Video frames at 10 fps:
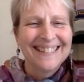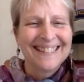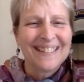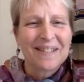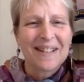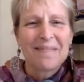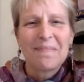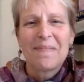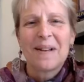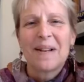I'm going to
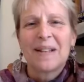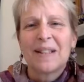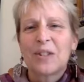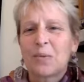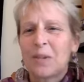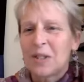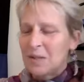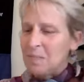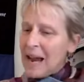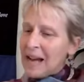switch this
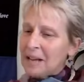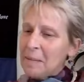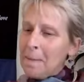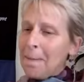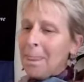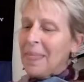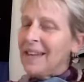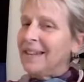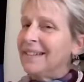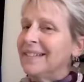back.
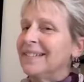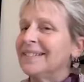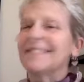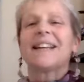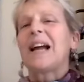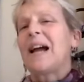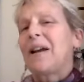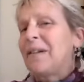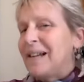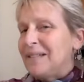All
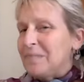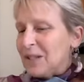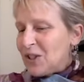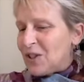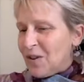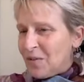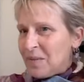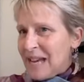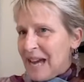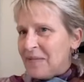right, Miss Joan, we have